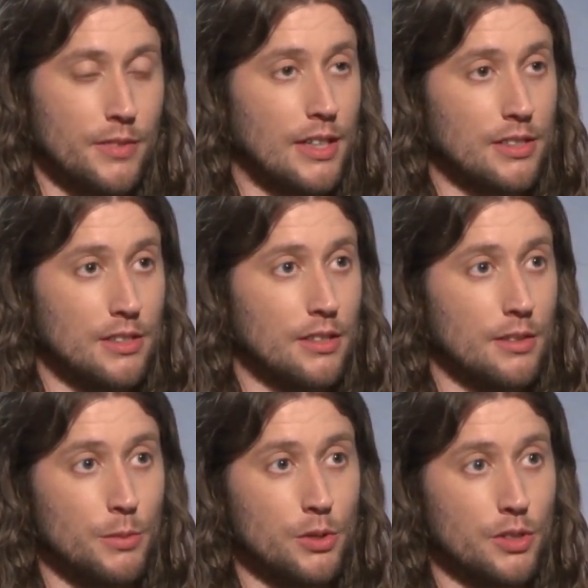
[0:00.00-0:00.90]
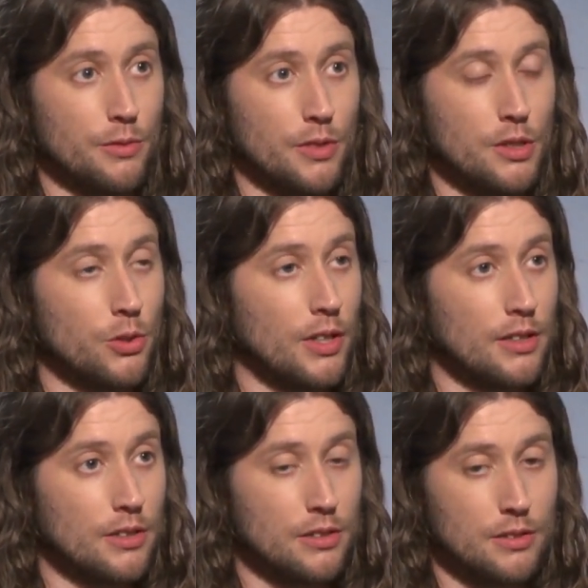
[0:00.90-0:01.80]
actually the music for the
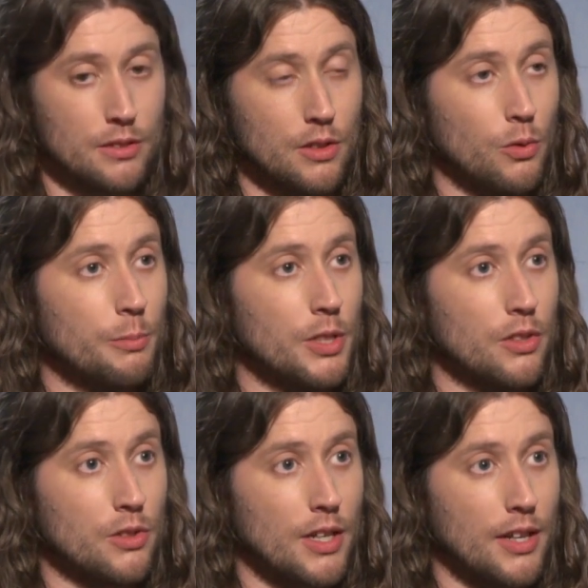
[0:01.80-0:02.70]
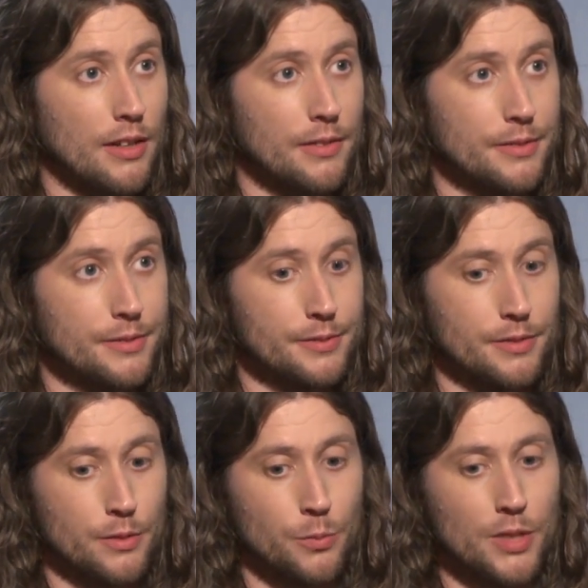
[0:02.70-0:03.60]
trailer, "No Woman No Cry,"
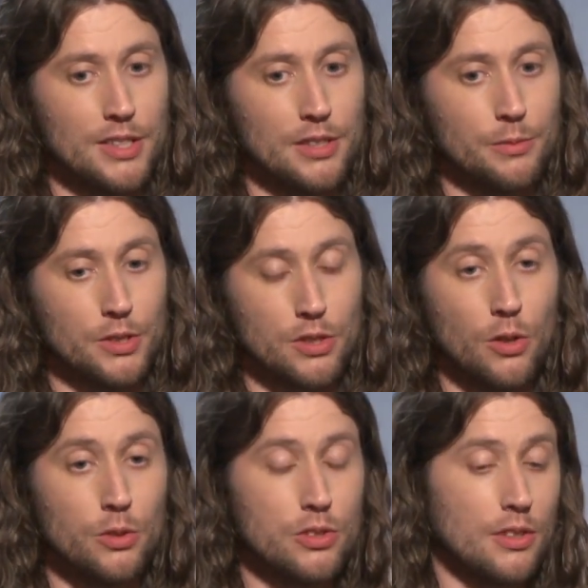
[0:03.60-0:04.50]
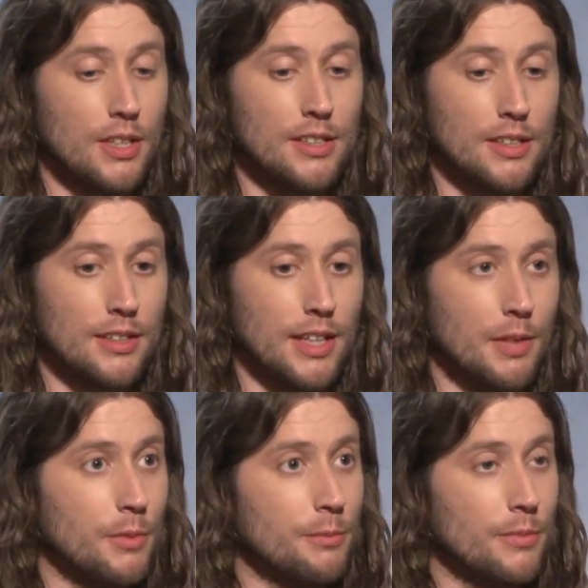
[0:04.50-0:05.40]
which was also an idea that
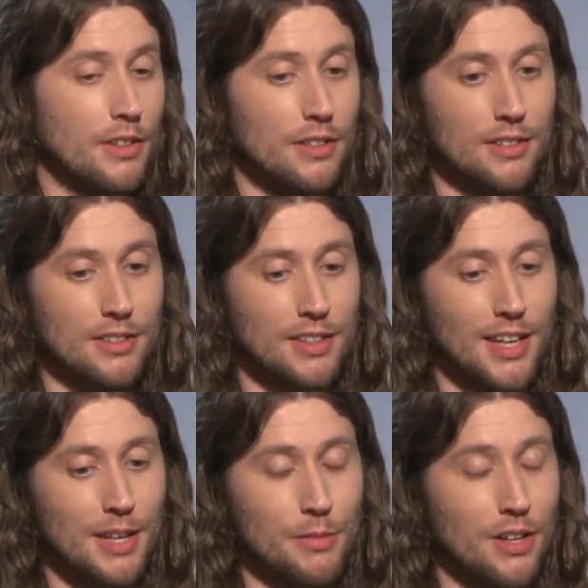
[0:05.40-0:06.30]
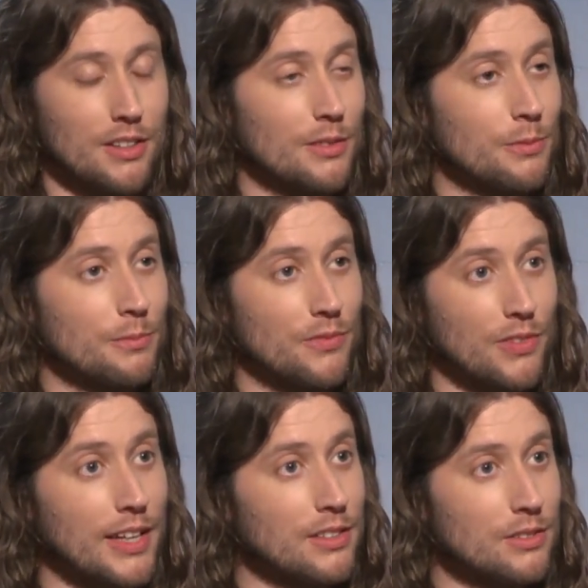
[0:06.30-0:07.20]
came on the
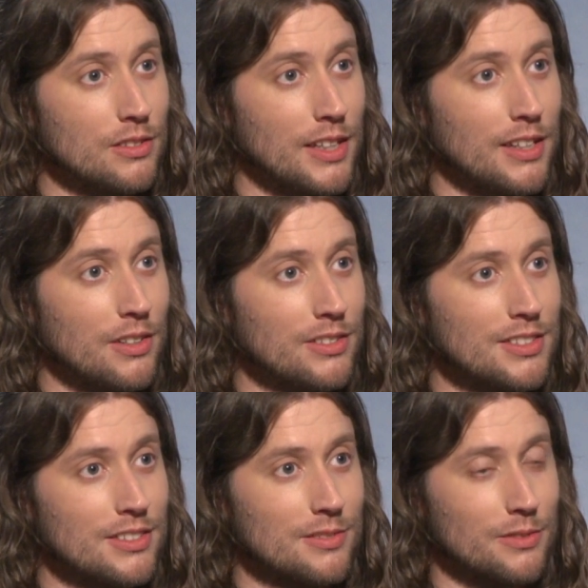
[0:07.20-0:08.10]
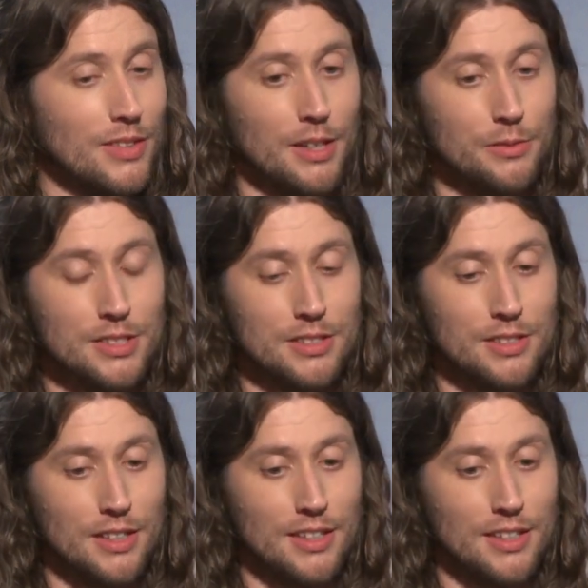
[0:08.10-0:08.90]
flight to Lagos. Ryan was,